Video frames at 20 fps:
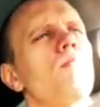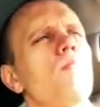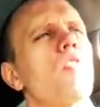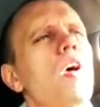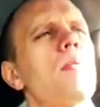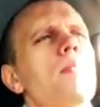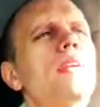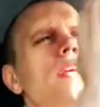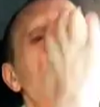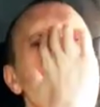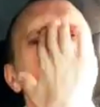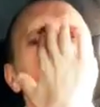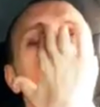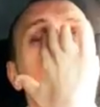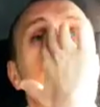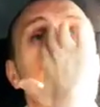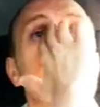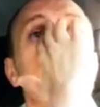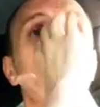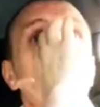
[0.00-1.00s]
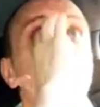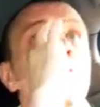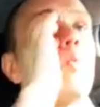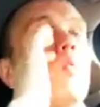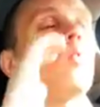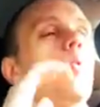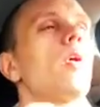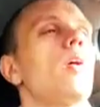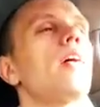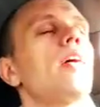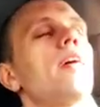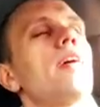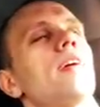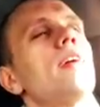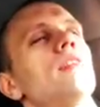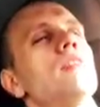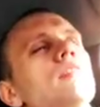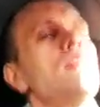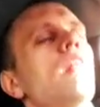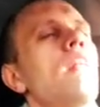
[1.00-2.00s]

WebKit, where